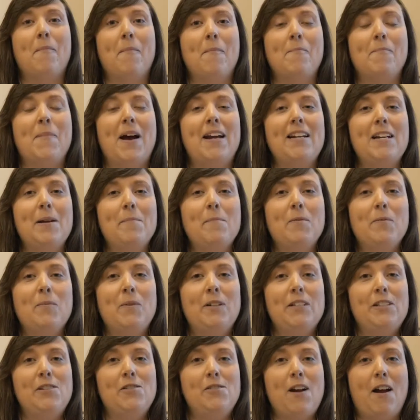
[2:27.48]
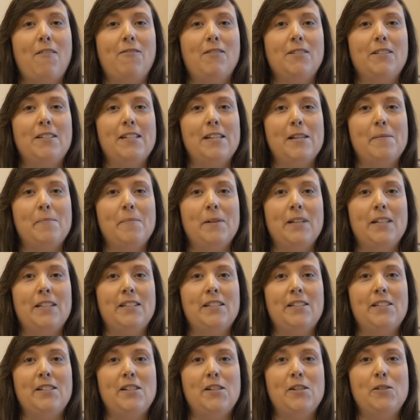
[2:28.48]
My number one travel tip
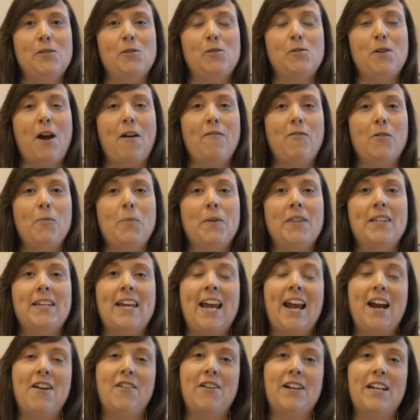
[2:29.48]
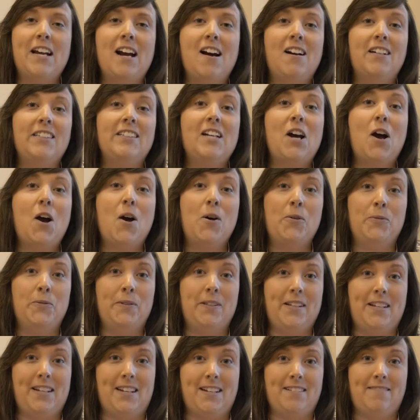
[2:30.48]
is to travel with carry-on
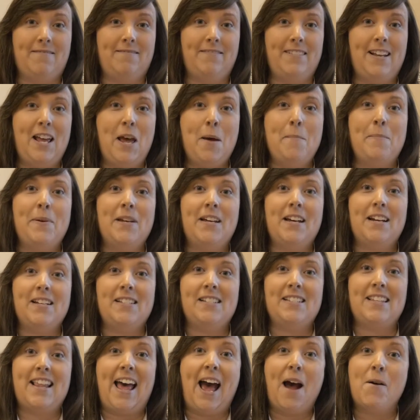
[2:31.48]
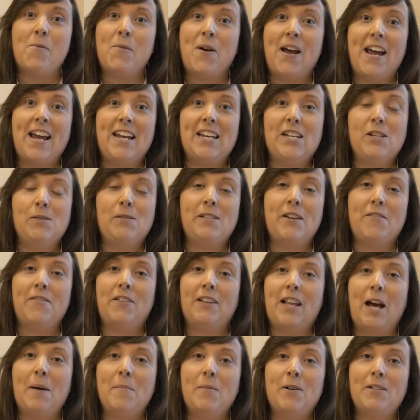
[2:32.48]
only because that way you save a
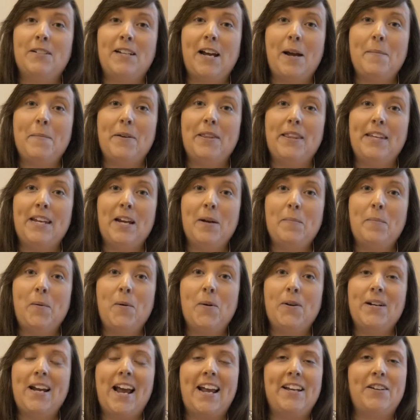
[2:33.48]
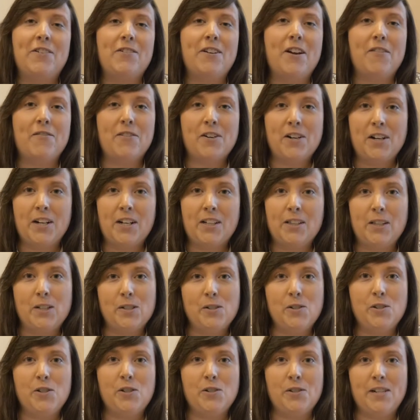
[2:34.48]
lot more time at the airport and you're never going to
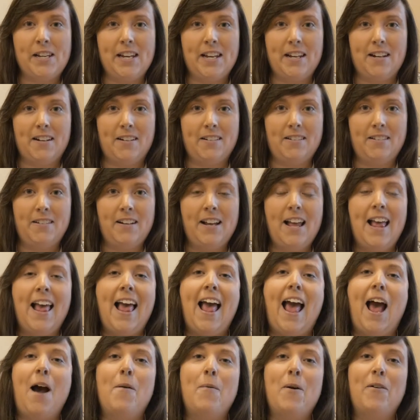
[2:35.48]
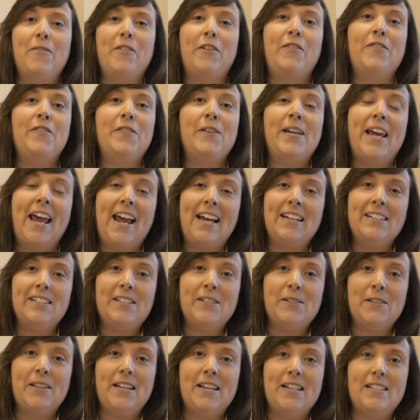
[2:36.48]
lose your gear. However, if you can't
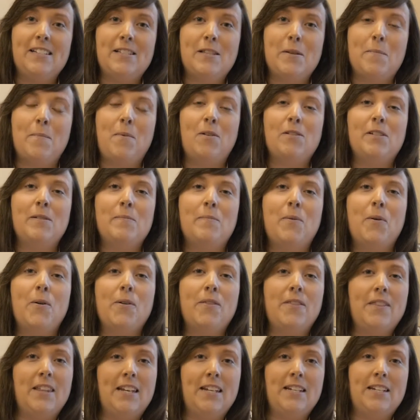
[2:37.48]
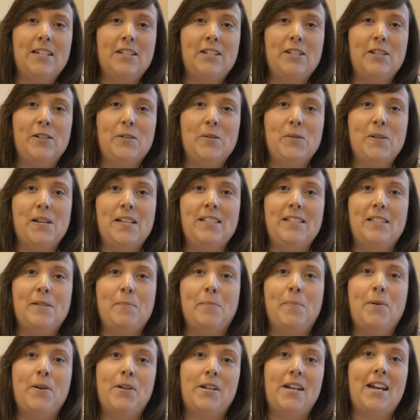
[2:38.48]
do this, the most important thing to do is to
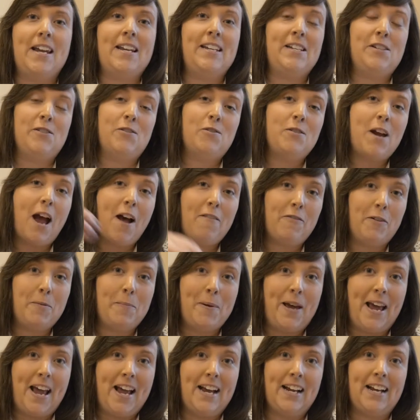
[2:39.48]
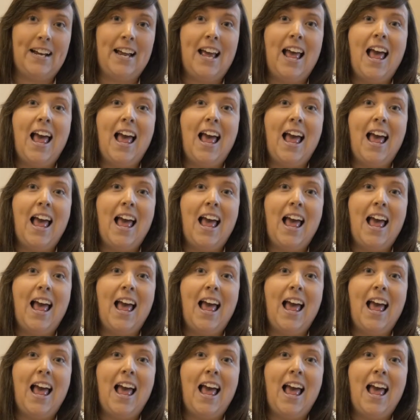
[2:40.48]
put in your travel bag